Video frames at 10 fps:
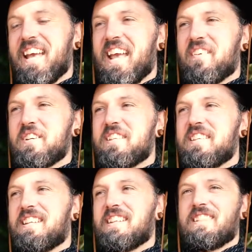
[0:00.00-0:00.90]

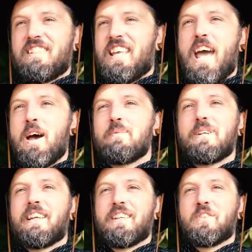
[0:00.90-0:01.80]
everything that is
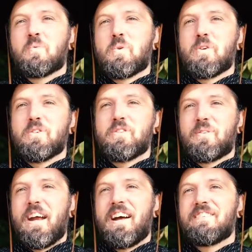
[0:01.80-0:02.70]
happening in the world
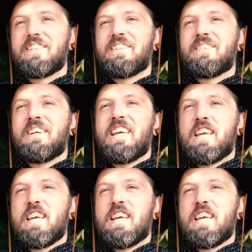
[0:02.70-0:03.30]
around you